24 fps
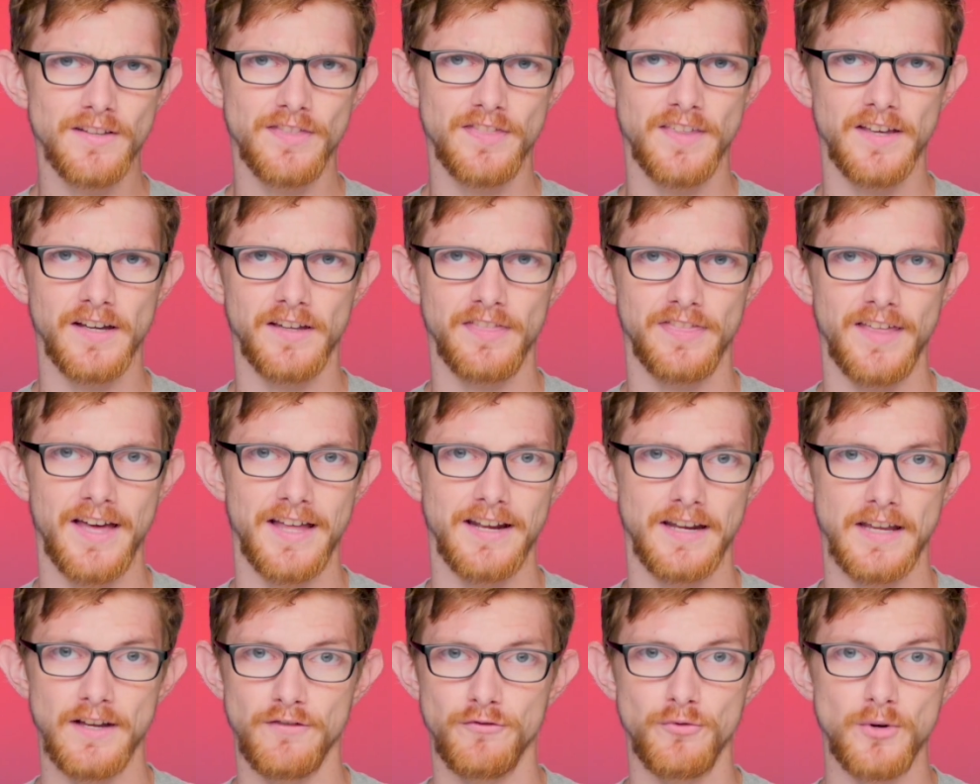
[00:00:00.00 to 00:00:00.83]
to think
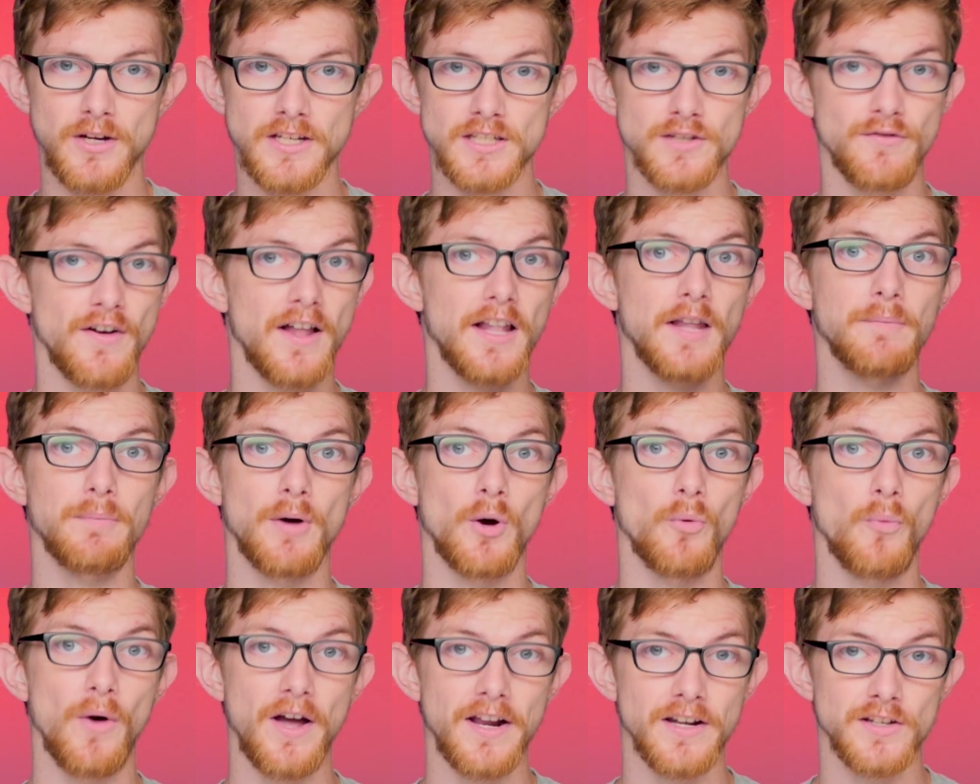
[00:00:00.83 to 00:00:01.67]
that if we develop
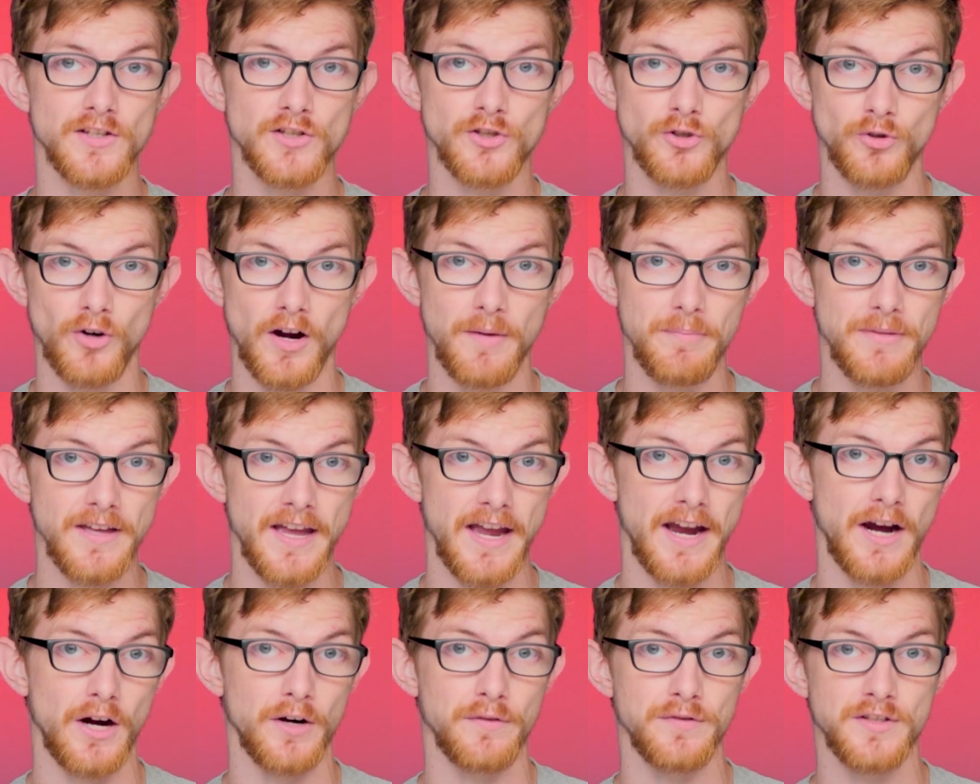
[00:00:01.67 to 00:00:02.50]
a way to scrub
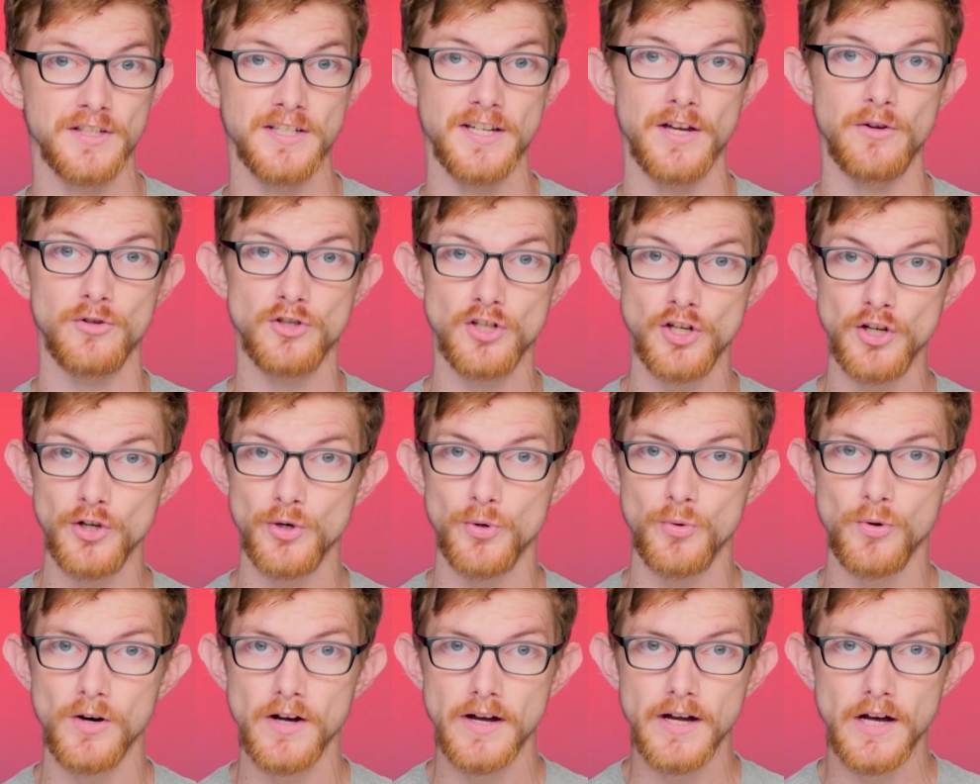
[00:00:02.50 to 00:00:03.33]
the air of
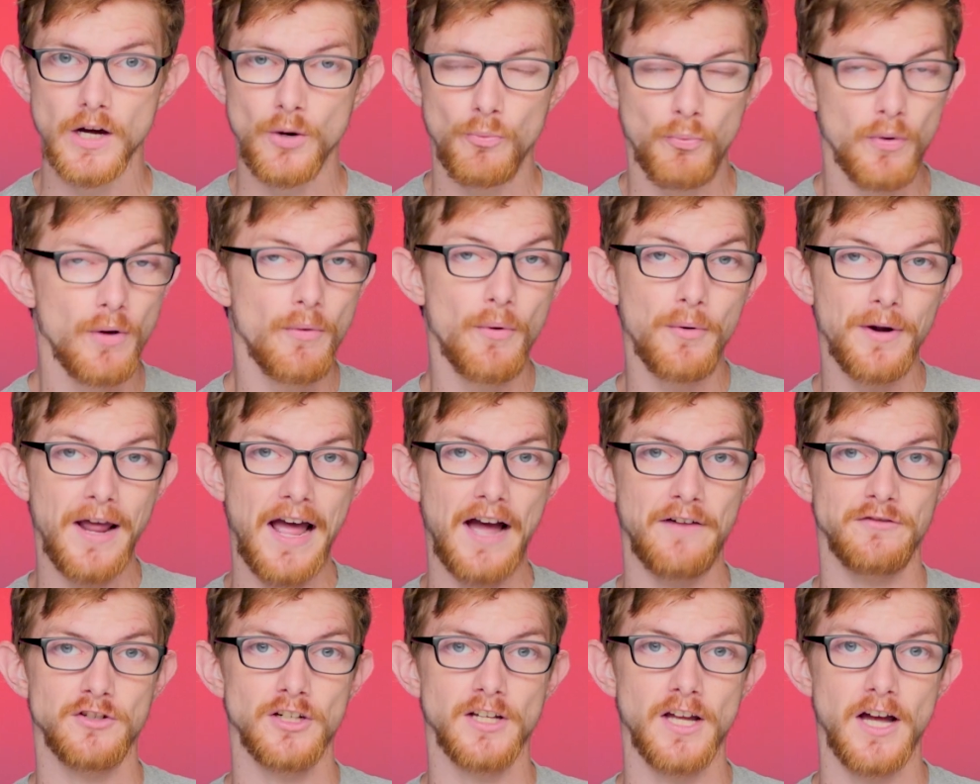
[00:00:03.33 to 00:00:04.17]
CO2, we won't
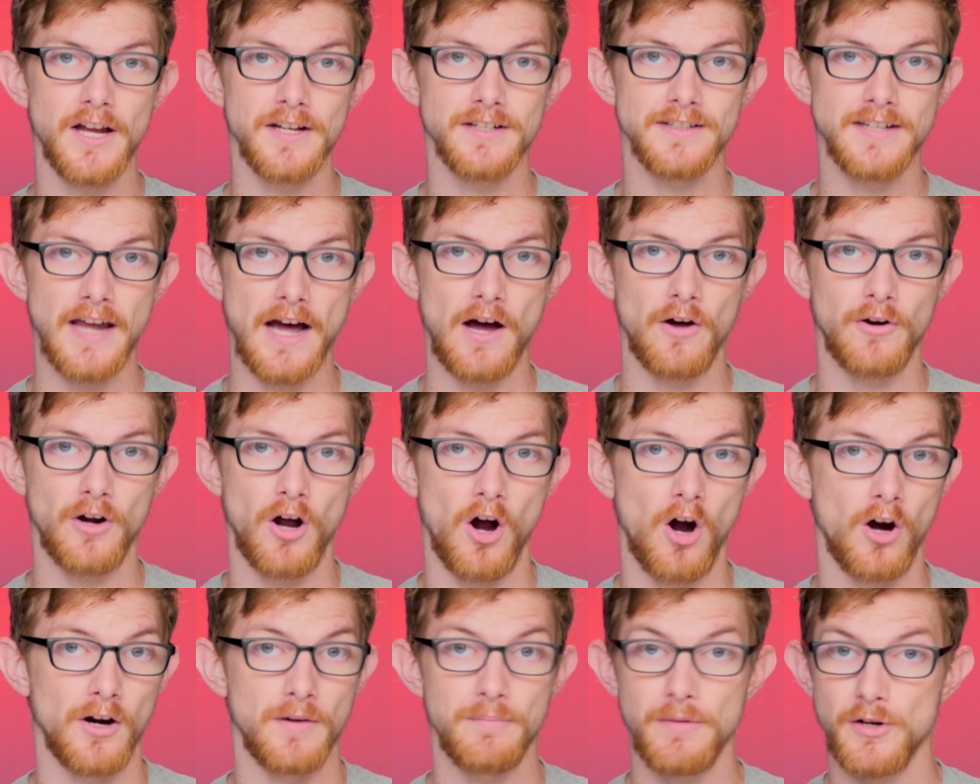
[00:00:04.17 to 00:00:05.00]
have to cut down
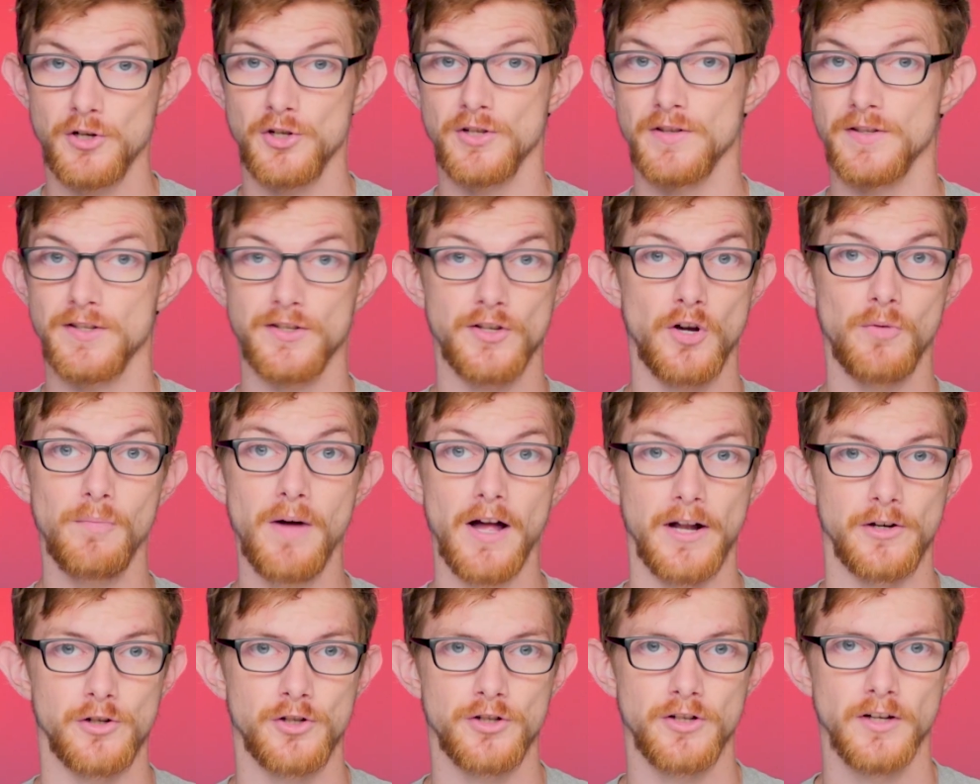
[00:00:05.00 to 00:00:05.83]
our emissions so
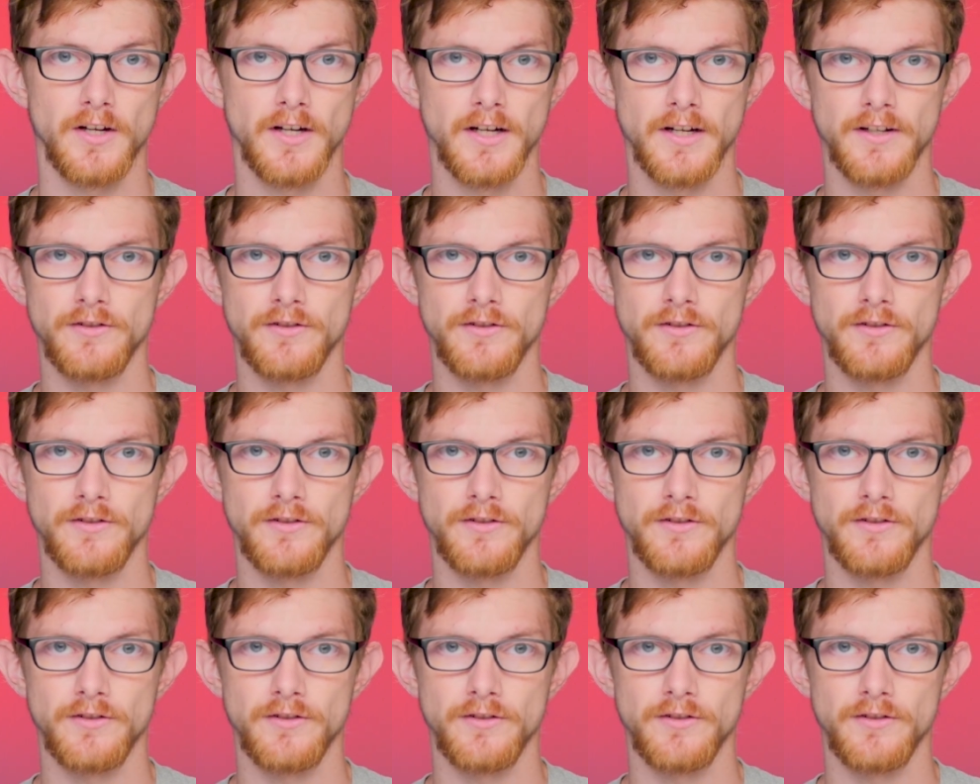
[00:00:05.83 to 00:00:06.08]
much.